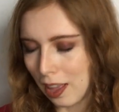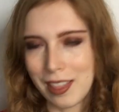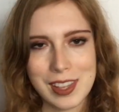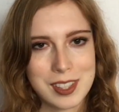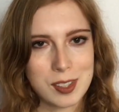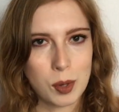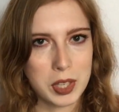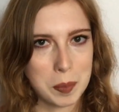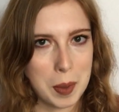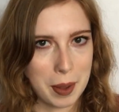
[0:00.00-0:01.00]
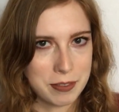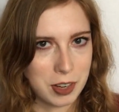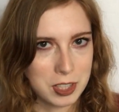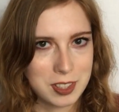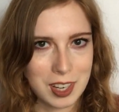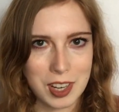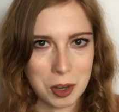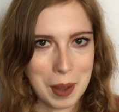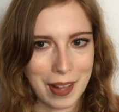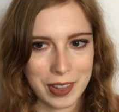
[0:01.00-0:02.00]
this is going to be my first new
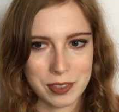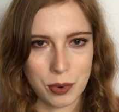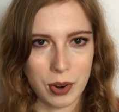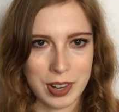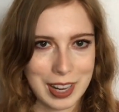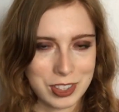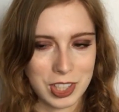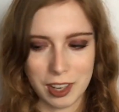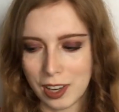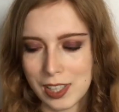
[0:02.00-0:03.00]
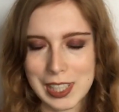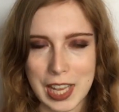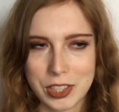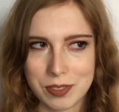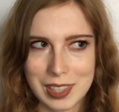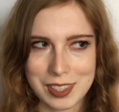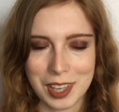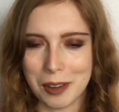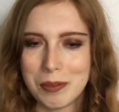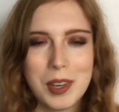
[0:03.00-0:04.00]
palette for next year / this year.